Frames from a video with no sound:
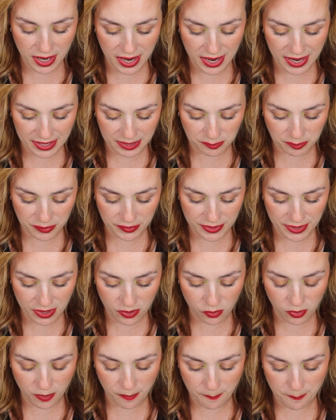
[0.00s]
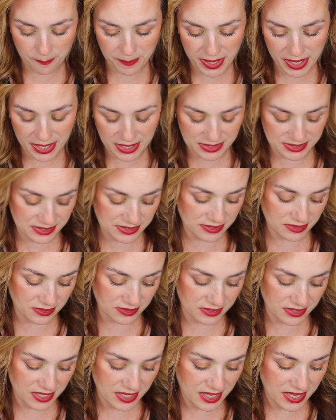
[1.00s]
eyebrow
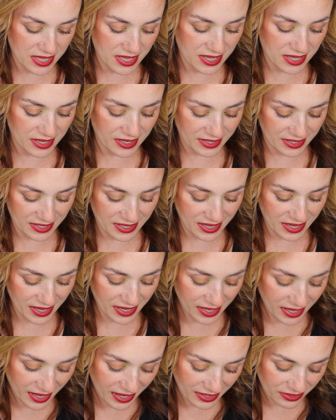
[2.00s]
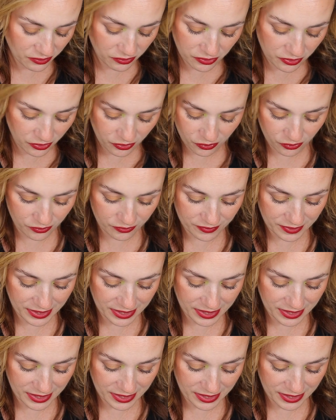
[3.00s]
pencil. I don't know.